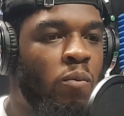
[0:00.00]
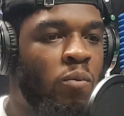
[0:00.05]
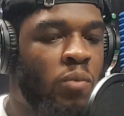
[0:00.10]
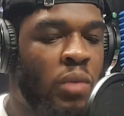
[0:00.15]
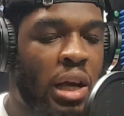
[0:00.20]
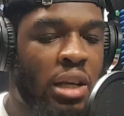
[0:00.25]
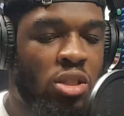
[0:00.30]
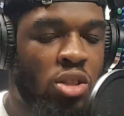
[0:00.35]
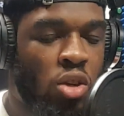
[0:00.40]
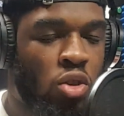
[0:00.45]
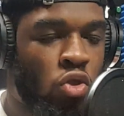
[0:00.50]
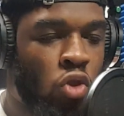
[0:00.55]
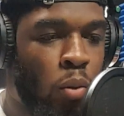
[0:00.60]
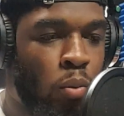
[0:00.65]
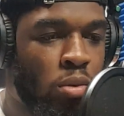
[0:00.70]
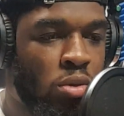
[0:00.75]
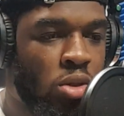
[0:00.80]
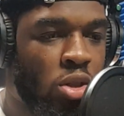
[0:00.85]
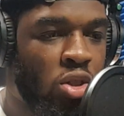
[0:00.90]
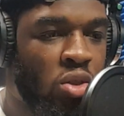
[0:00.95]
That's a
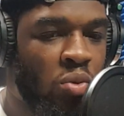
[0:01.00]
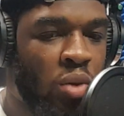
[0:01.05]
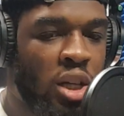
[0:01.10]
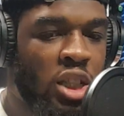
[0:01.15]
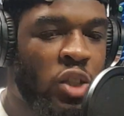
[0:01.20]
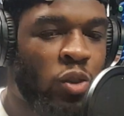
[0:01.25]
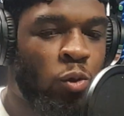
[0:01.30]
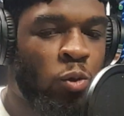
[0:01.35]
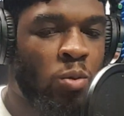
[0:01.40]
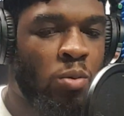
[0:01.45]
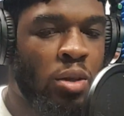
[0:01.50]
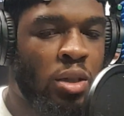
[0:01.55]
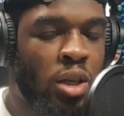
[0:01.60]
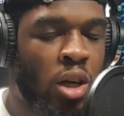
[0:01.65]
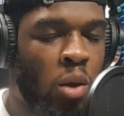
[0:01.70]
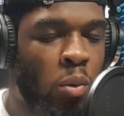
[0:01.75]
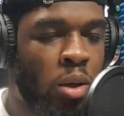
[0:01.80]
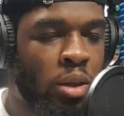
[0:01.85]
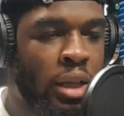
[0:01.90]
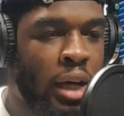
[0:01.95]
normal situation. We've been
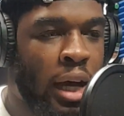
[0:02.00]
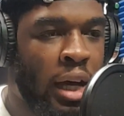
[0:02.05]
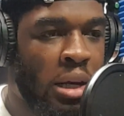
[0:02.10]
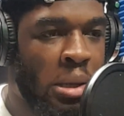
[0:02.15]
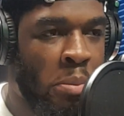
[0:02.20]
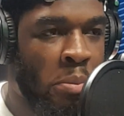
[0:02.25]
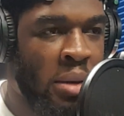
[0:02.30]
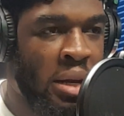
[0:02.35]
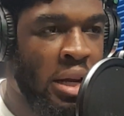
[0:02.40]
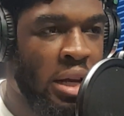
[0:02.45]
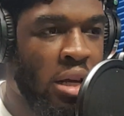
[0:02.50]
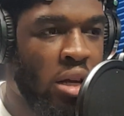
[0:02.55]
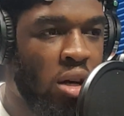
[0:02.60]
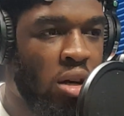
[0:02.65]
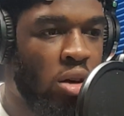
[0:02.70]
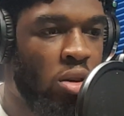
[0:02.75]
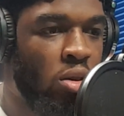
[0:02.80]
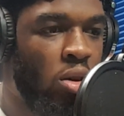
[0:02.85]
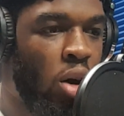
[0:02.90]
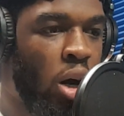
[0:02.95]
dealing with that in the media